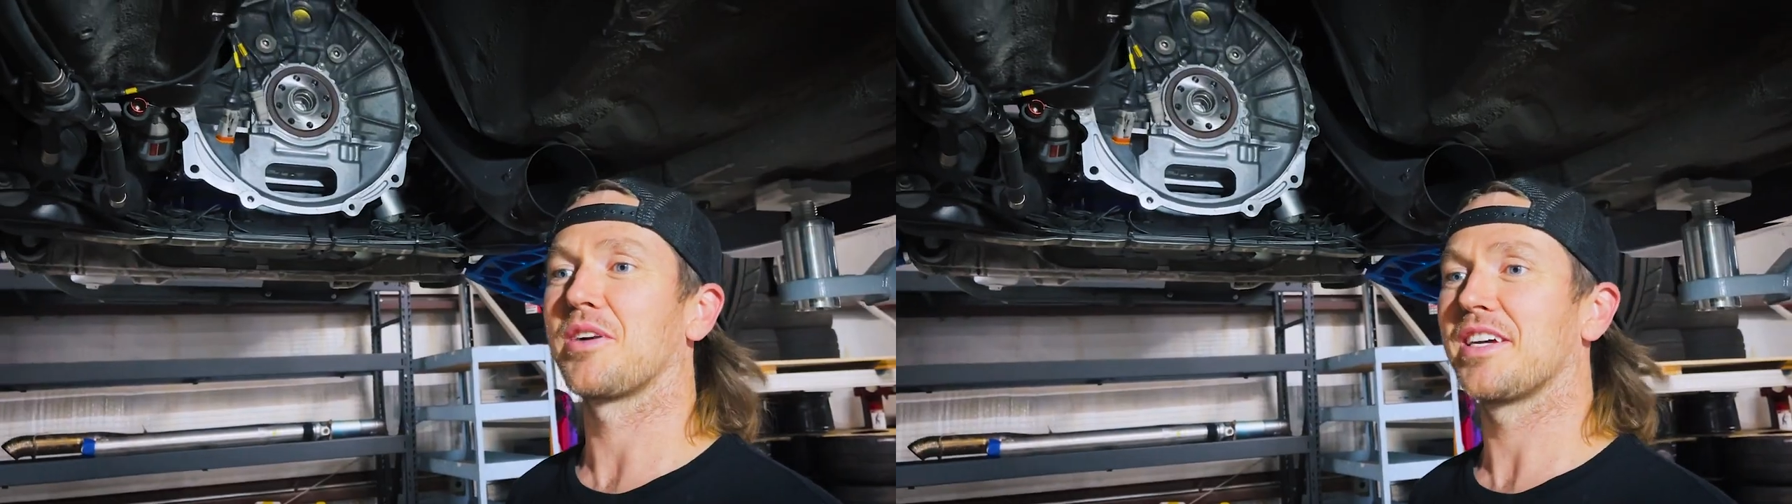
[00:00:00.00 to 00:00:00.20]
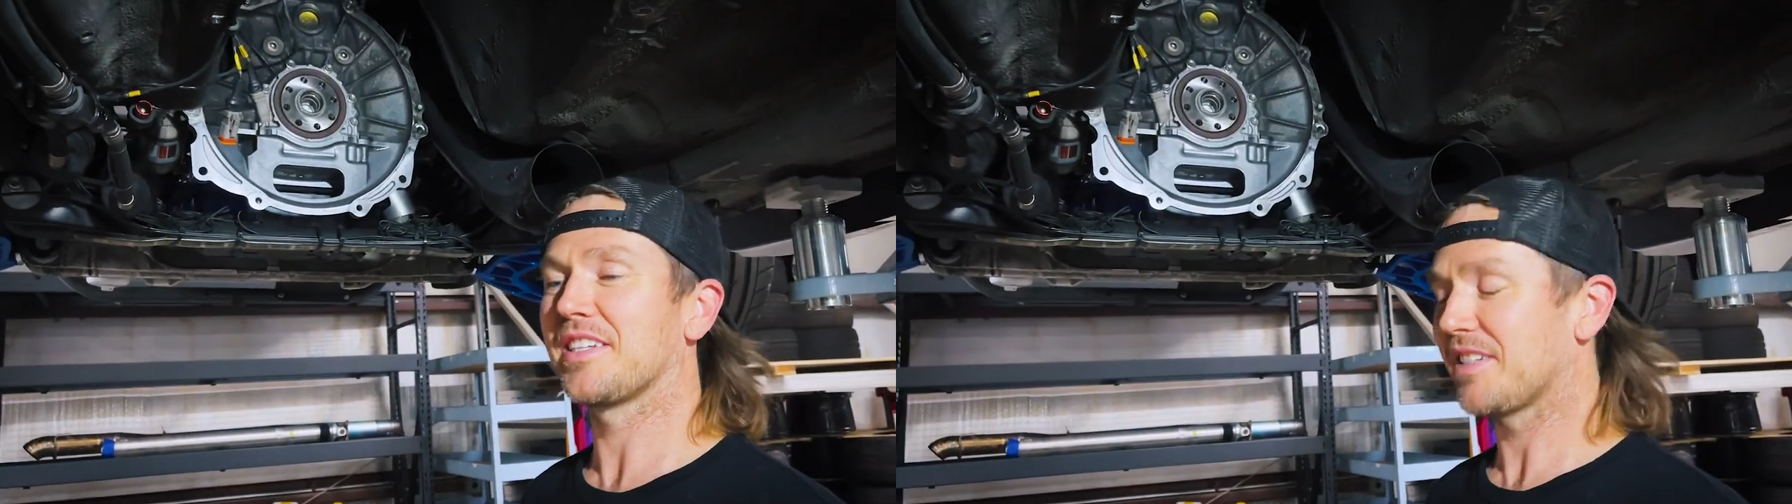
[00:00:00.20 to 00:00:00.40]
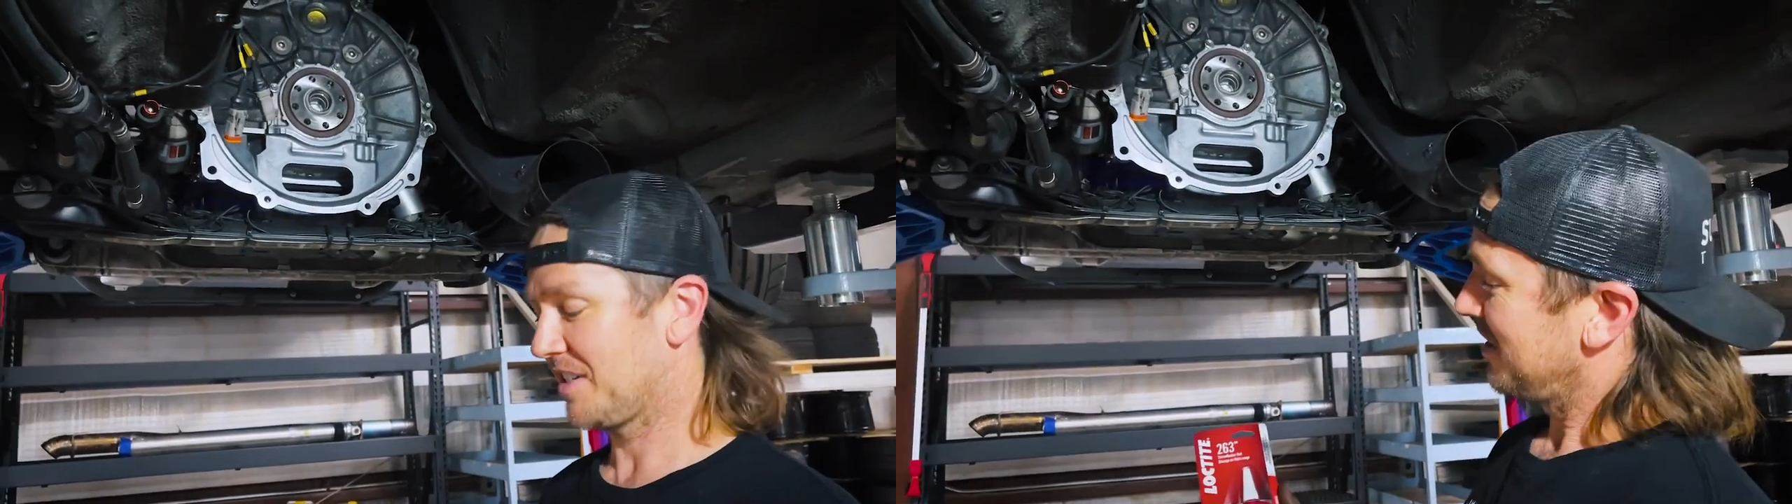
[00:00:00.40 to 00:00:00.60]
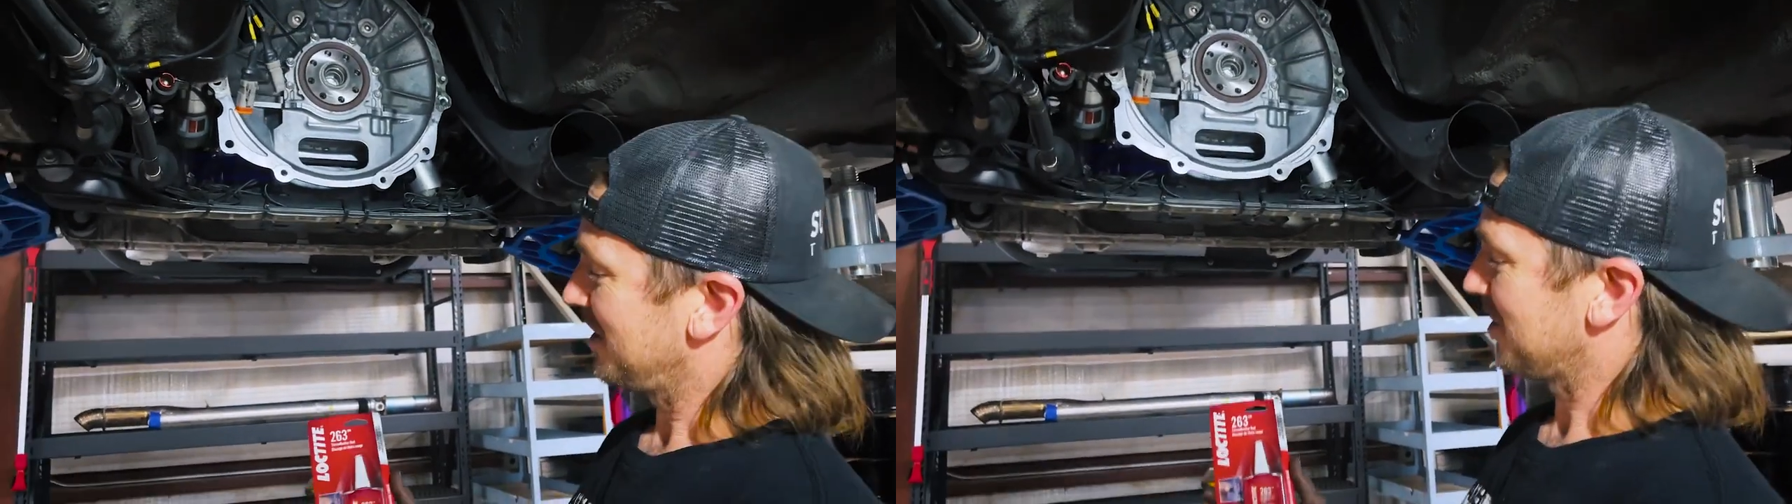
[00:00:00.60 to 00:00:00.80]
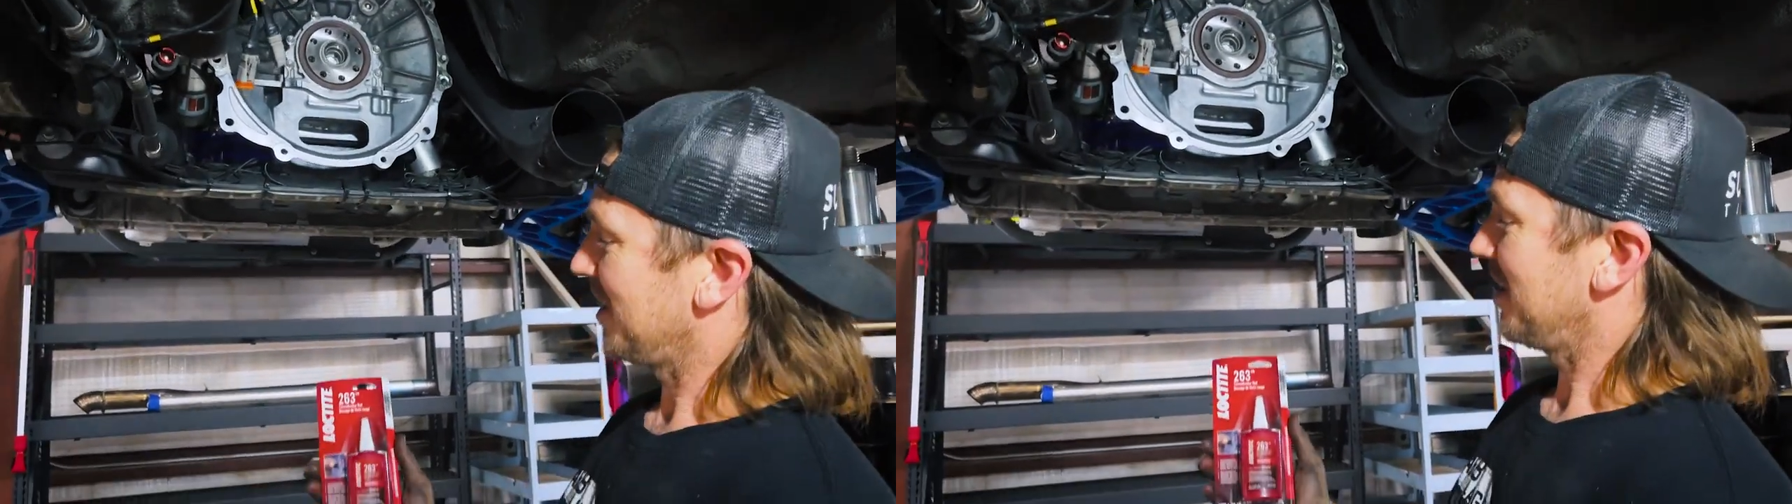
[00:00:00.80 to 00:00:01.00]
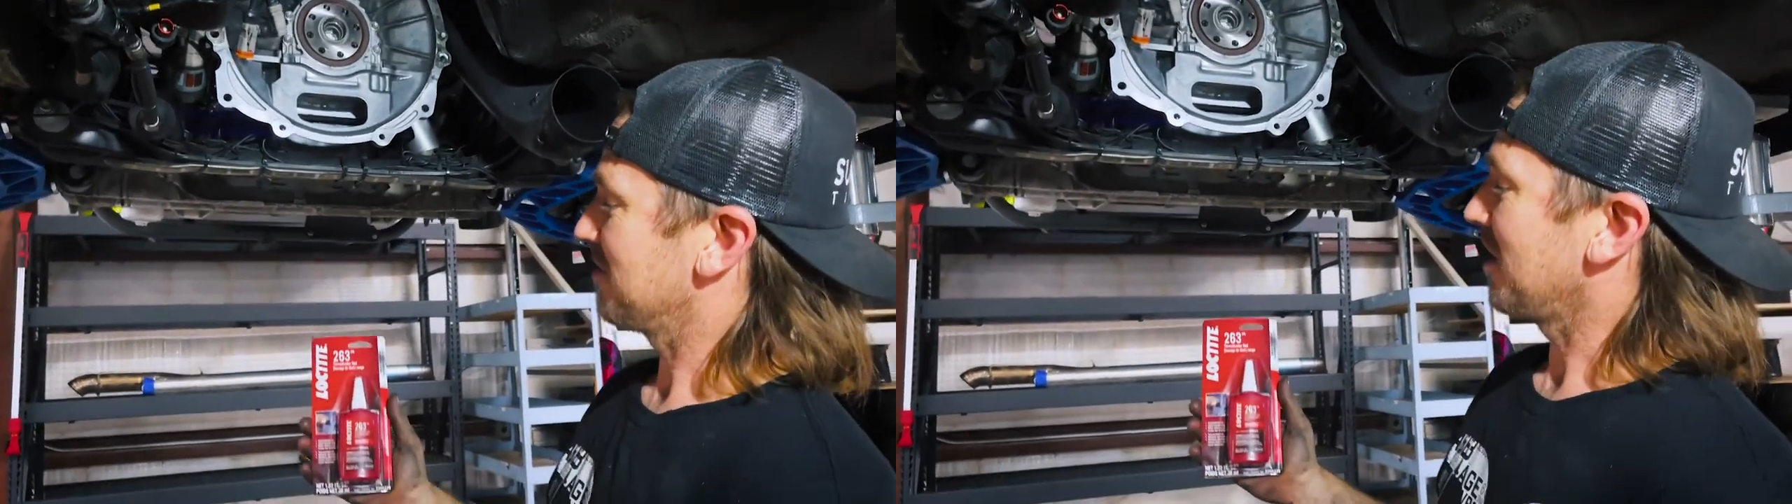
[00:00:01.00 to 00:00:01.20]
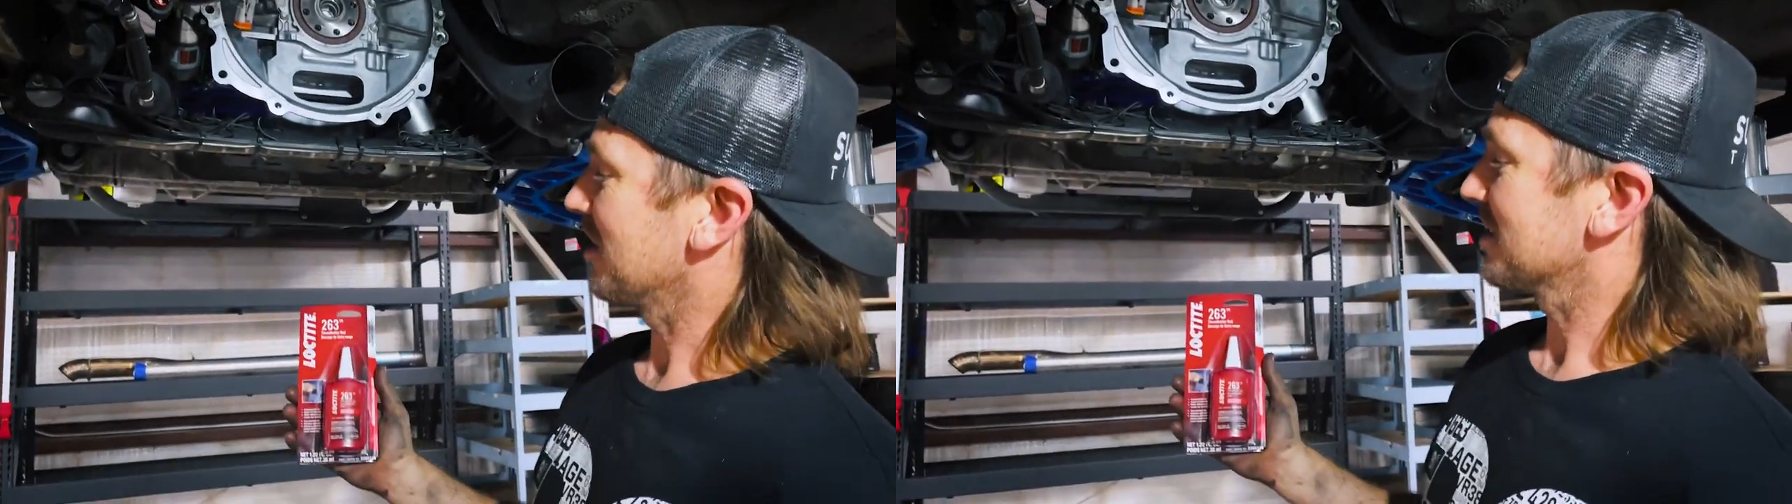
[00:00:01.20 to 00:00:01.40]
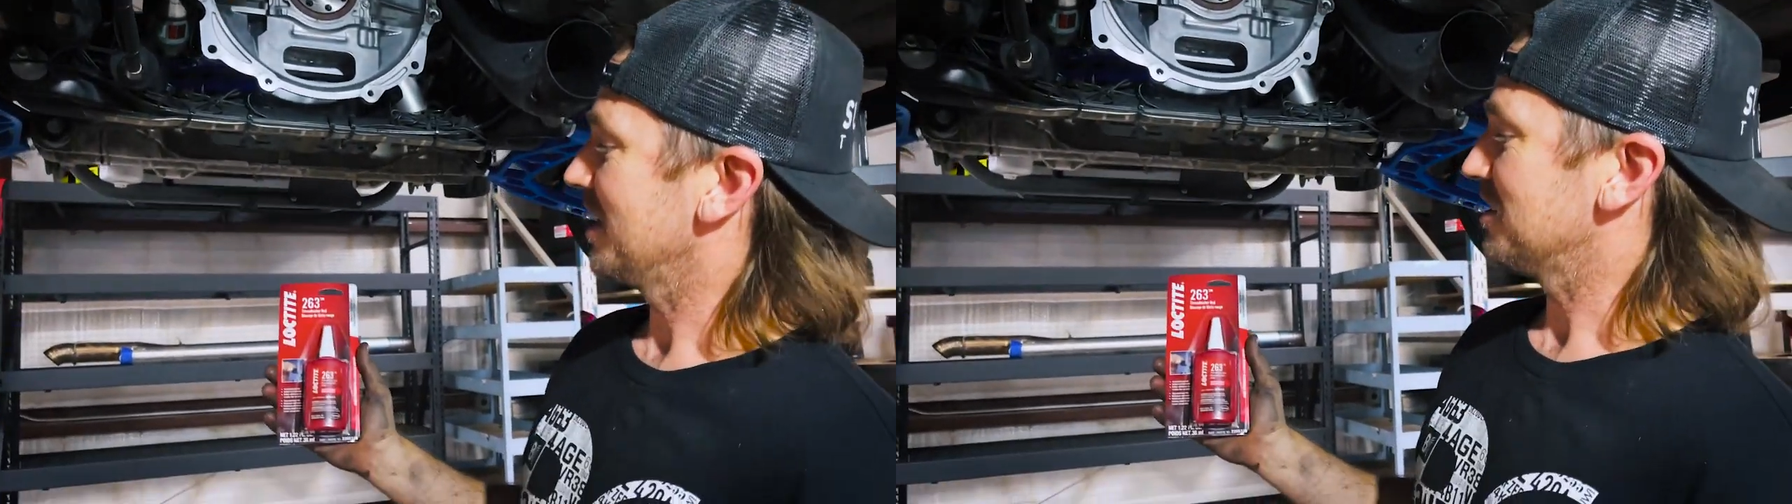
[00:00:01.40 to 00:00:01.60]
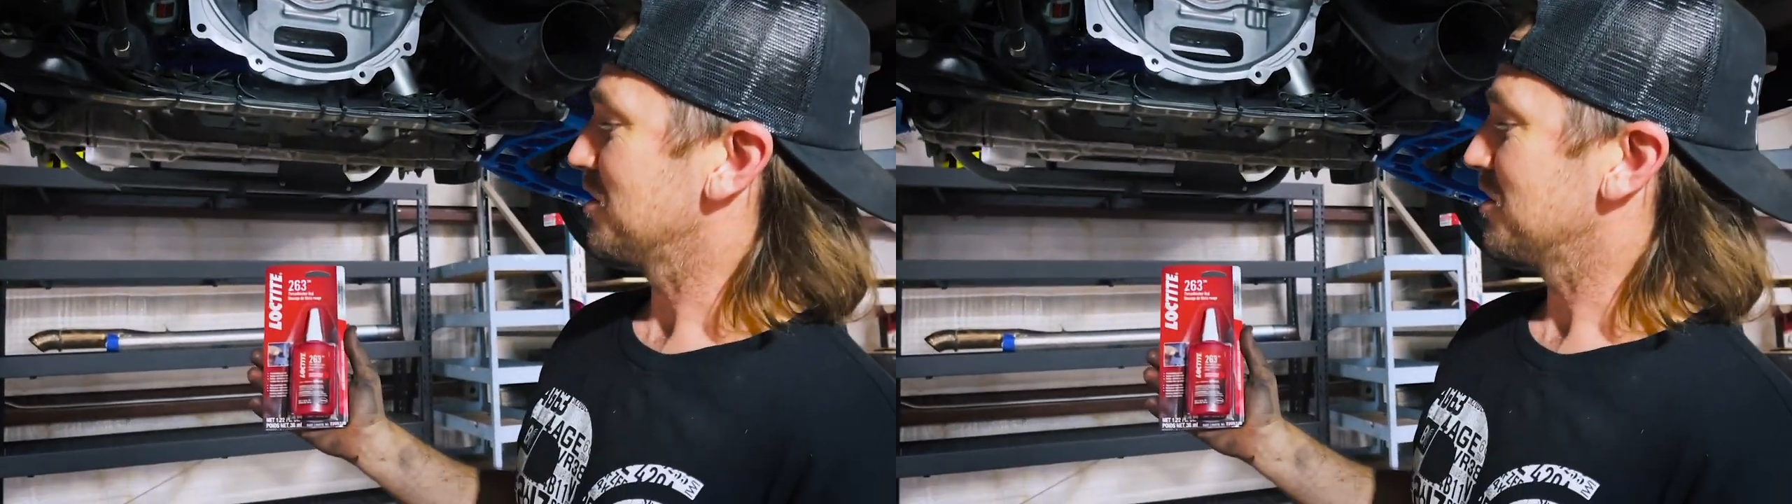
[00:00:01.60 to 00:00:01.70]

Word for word: race. Here I have Loctite